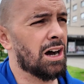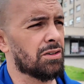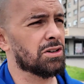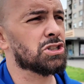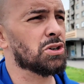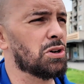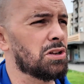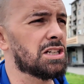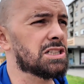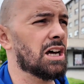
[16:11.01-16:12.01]
I want to show
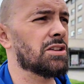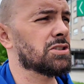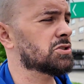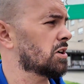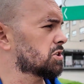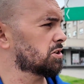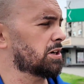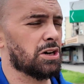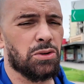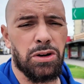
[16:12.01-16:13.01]
you this other structure
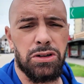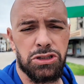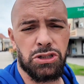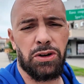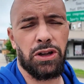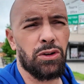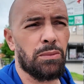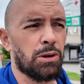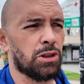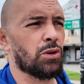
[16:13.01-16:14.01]
here where I'll showing
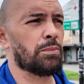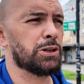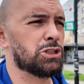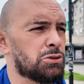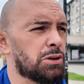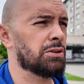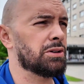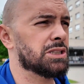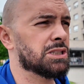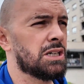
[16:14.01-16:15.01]
you about the
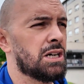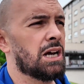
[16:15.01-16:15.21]
obituaries